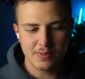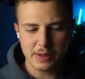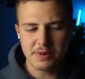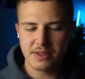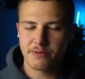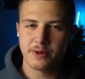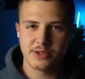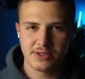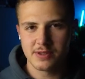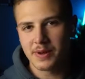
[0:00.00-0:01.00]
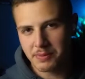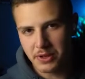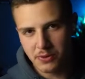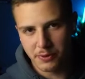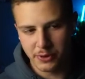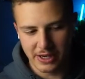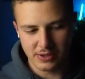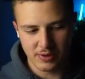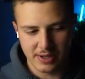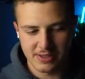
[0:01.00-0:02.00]
might be this might be new for you guys,
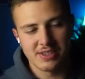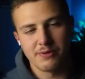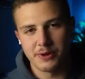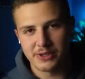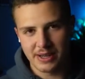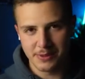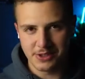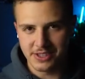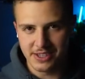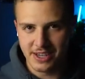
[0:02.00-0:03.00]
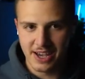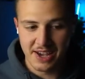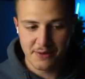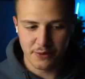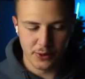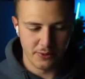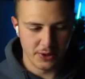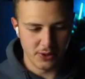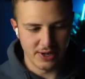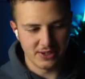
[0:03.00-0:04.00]
right? Because it's the first time you see 4
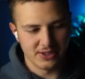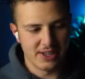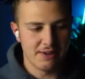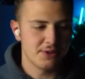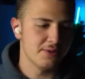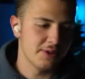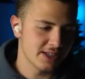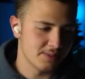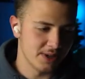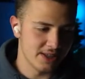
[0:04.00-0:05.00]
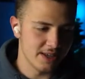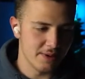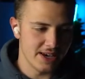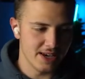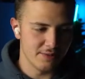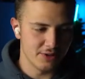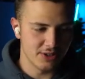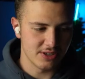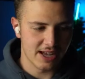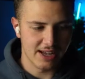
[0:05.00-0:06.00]
video layers in After Effects, but they behave
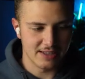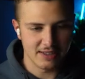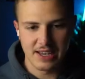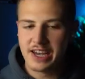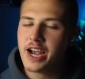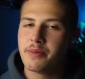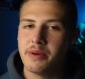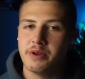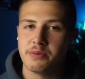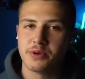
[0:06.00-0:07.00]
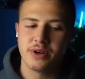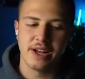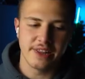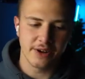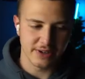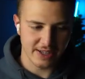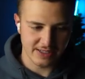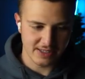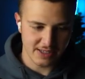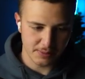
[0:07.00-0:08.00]
just as Premiere Pro and they are nice
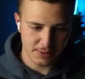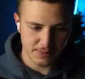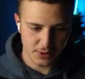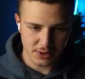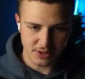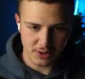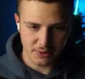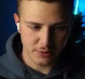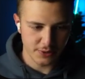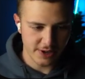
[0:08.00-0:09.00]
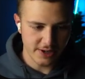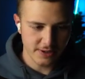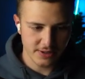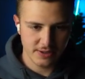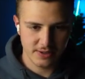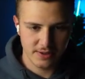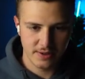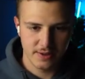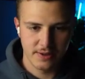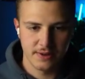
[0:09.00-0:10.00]
and simple. So these are our 4 layers.
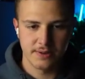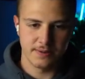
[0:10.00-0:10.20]
This is